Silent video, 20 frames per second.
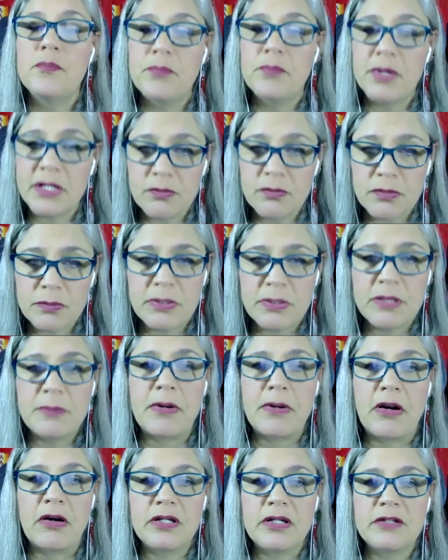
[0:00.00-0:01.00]
but it would be a
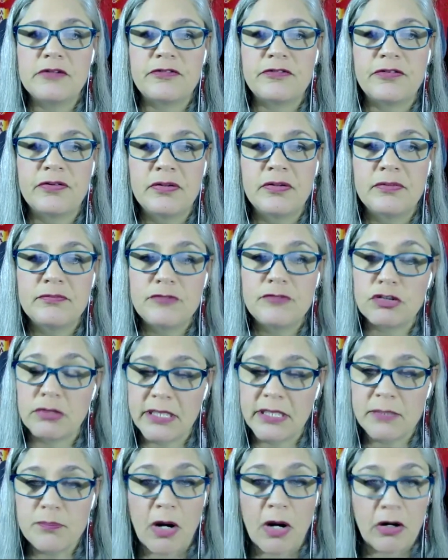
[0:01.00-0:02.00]
part of
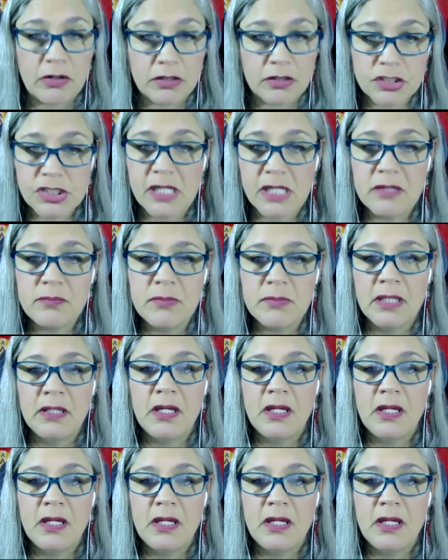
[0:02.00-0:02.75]
treaty partnership,